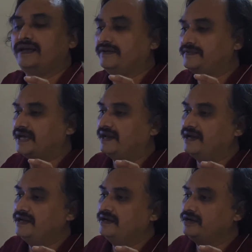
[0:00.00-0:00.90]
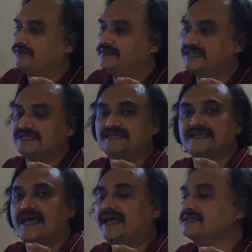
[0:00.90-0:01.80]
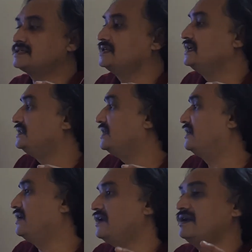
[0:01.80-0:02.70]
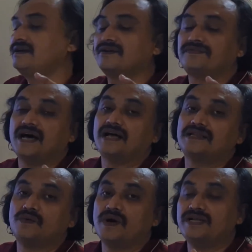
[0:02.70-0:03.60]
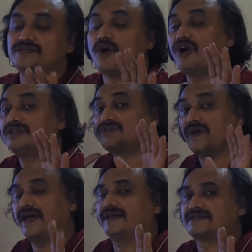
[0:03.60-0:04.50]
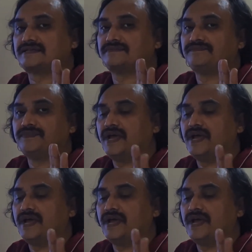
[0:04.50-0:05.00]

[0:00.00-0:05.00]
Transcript: If the gradient of this is x, the gradient of the other one is also x.